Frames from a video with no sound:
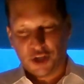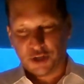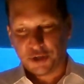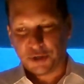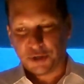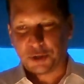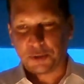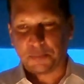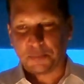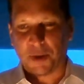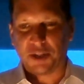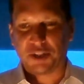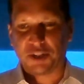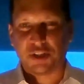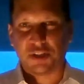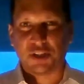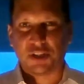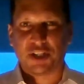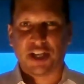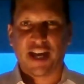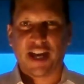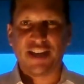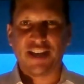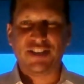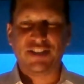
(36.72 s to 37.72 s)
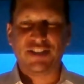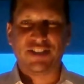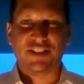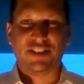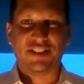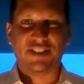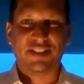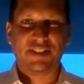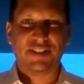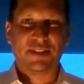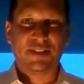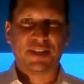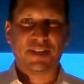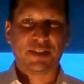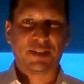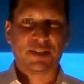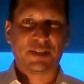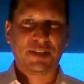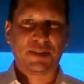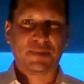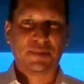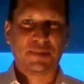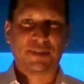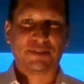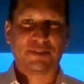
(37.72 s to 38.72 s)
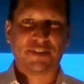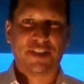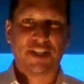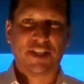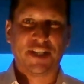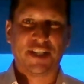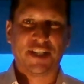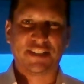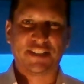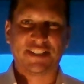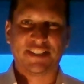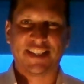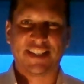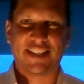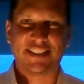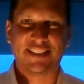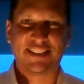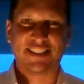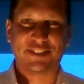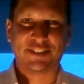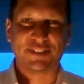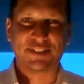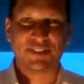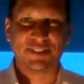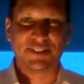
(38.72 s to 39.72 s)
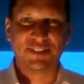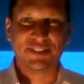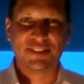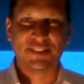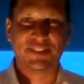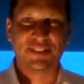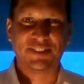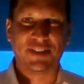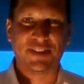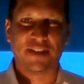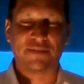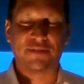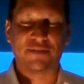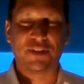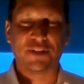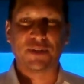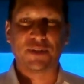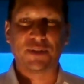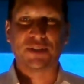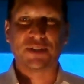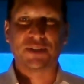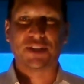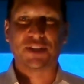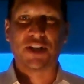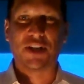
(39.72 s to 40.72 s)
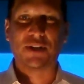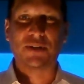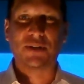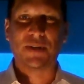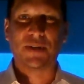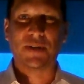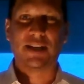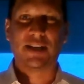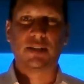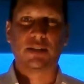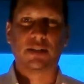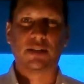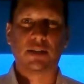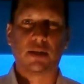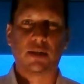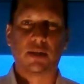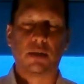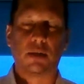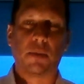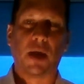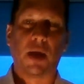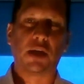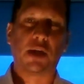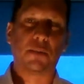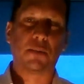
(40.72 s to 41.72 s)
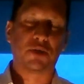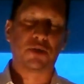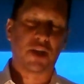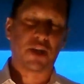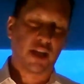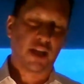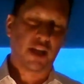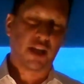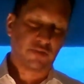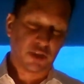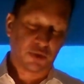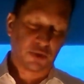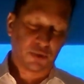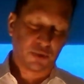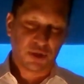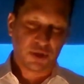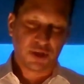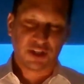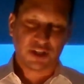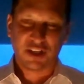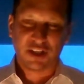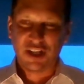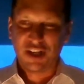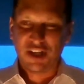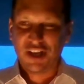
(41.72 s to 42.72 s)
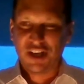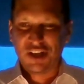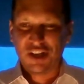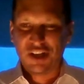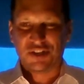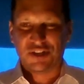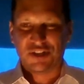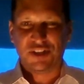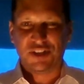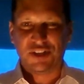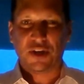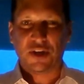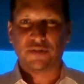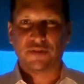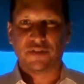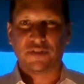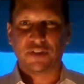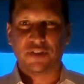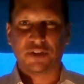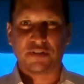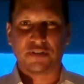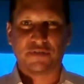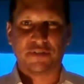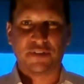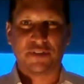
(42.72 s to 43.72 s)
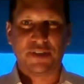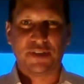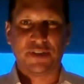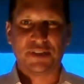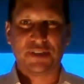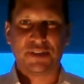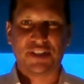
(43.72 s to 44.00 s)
special guest that we're very excited to have on our show. And my name is André König, CEO of Interference